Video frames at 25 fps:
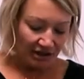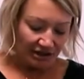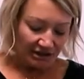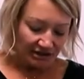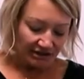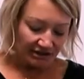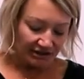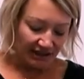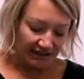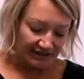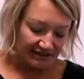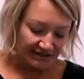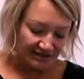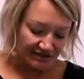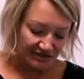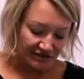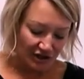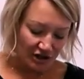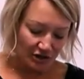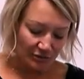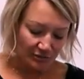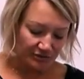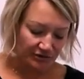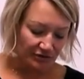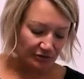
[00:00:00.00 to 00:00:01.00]
let's
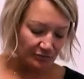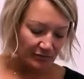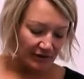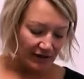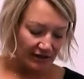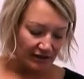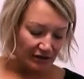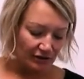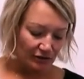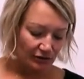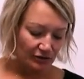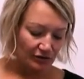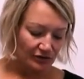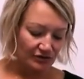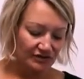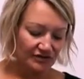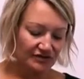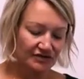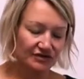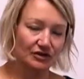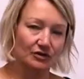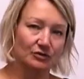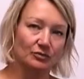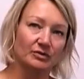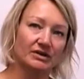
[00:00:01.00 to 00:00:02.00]
start with the regulars.
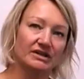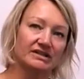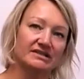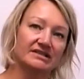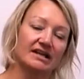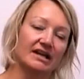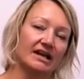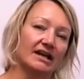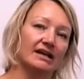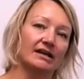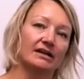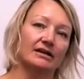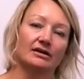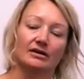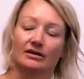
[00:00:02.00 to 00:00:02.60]
So we take